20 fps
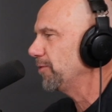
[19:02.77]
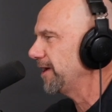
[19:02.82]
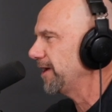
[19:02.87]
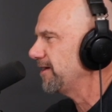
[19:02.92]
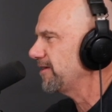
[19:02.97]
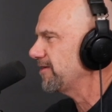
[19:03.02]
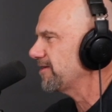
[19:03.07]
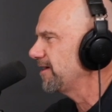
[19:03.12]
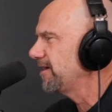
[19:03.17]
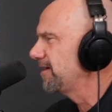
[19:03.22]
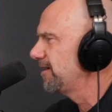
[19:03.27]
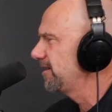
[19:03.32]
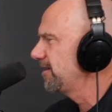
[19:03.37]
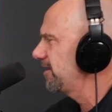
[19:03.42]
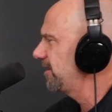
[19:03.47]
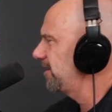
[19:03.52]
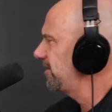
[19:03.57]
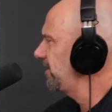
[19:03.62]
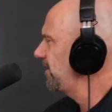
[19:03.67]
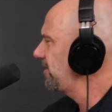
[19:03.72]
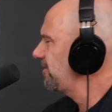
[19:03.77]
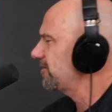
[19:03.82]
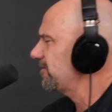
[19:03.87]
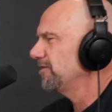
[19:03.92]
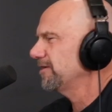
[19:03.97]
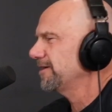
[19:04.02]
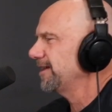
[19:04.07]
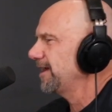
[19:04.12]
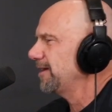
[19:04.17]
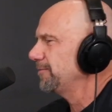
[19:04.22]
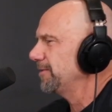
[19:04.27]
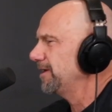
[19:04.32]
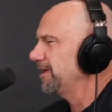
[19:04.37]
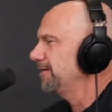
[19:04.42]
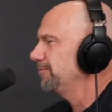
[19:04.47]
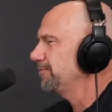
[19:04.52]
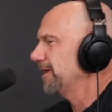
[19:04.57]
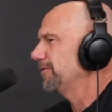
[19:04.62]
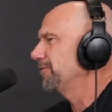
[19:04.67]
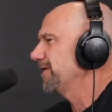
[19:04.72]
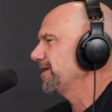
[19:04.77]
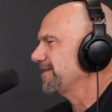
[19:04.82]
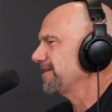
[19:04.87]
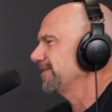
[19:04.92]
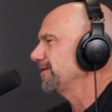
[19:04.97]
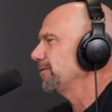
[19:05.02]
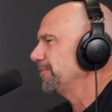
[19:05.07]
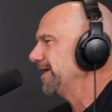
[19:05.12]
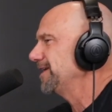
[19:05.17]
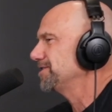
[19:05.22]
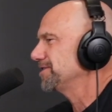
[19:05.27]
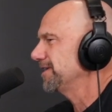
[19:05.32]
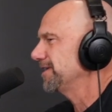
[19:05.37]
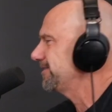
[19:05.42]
ways. And he's looking at me. By the way, he's not the patient